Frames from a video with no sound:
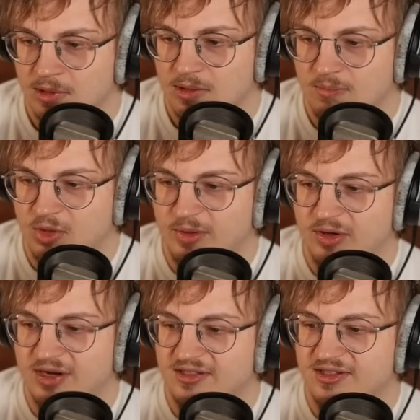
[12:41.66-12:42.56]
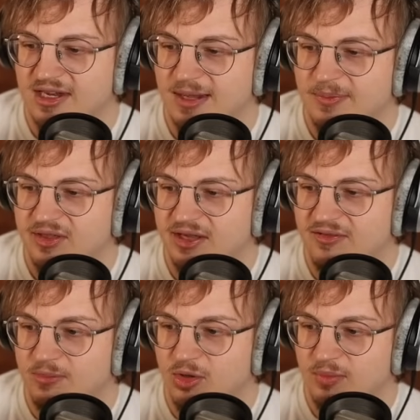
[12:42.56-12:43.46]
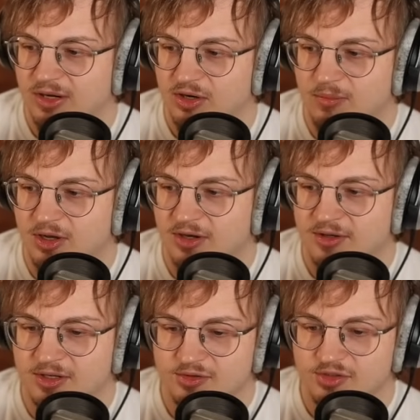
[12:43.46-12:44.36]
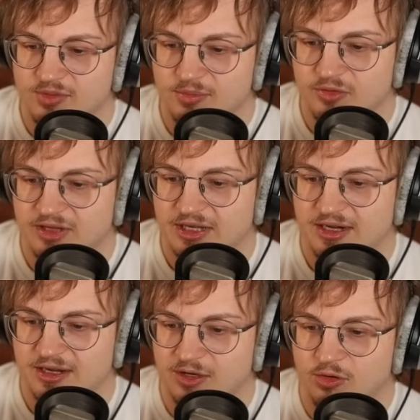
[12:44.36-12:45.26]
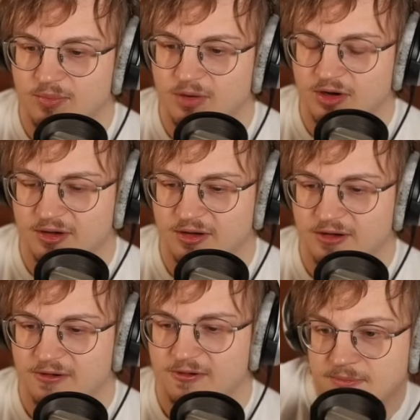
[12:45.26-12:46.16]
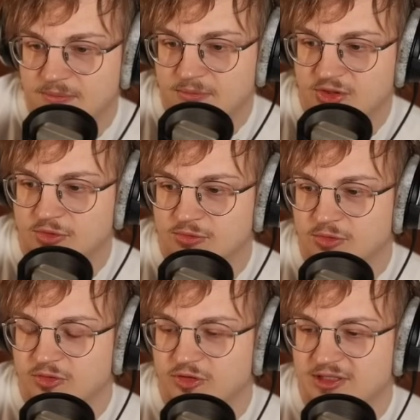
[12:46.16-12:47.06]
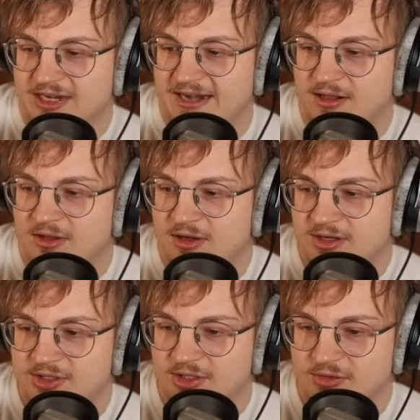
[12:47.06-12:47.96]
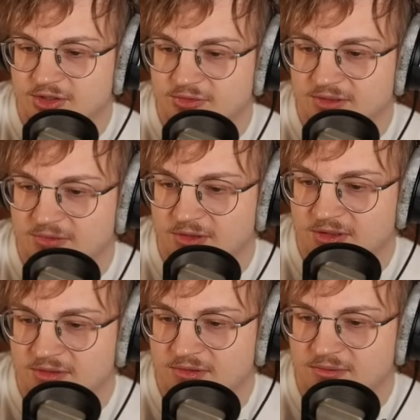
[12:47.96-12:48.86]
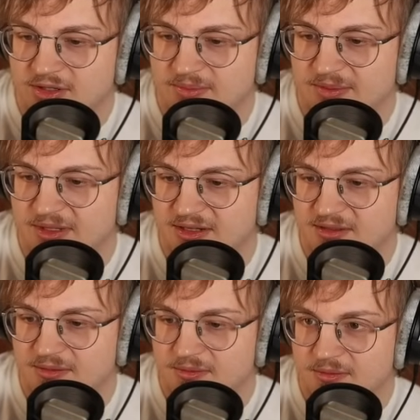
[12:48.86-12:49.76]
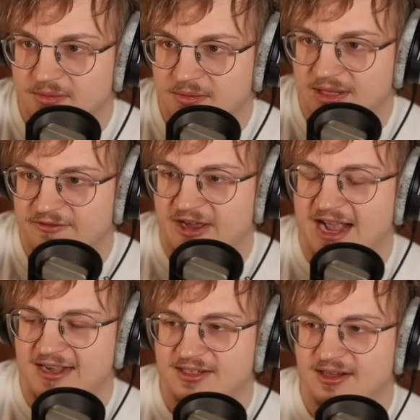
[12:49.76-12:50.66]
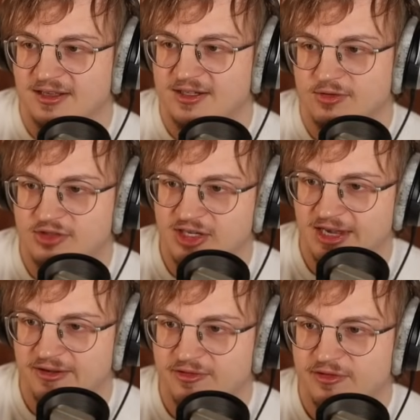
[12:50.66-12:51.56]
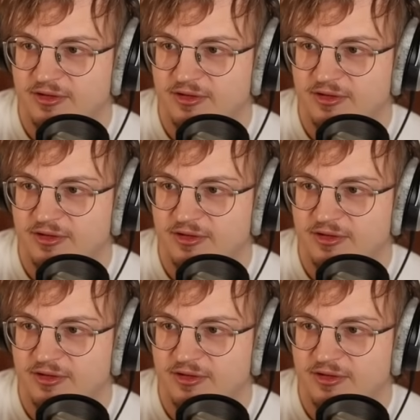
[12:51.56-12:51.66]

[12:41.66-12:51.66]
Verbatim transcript: Mold Breaker cancels telepathy if the Mold Breaker Mon uses a move that can hit your partner. What's your rule for data loss? Do you just reroll? What do you mean by that? Like if I accidentally don't save?